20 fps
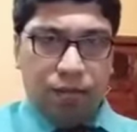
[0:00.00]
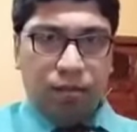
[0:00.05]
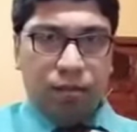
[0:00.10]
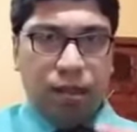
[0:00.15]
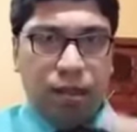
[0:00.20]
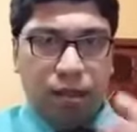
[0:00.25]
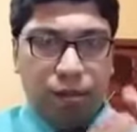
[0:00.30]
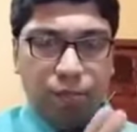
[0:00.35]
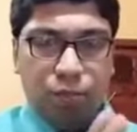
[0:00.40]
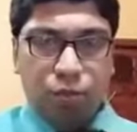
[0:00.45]

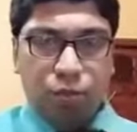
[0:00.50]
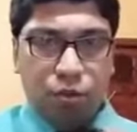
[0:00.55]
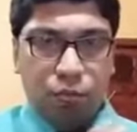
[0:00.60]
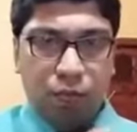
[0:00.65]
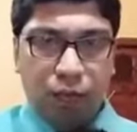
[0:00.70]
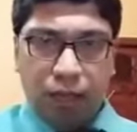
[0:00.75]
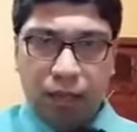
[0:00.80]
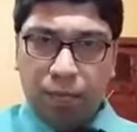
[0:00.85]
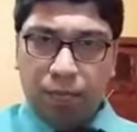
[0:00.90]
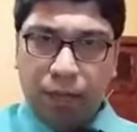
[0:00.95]
the reports
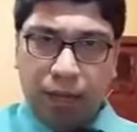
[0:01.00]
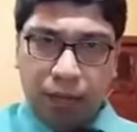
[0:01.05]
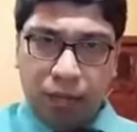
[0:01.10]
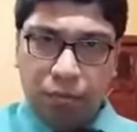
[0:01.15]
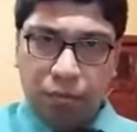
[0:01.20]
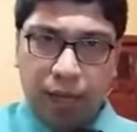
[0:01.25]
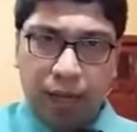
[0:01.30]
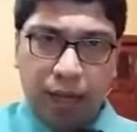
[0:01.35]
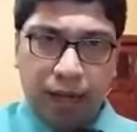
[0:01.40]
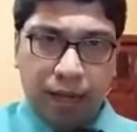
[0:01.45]

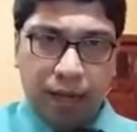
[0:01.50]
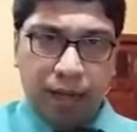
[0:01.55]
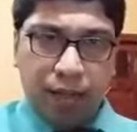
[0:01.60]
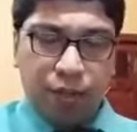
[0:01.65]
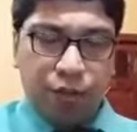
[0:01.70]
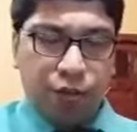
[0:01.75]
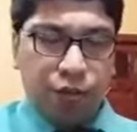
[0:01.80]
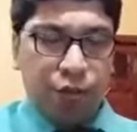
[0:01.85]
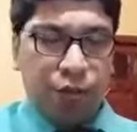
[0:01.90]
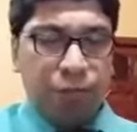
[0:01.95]
must be
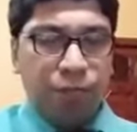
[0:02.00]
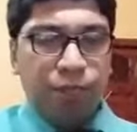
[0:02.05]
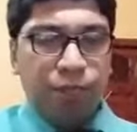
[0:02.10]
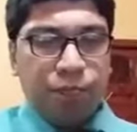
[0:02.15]
attached.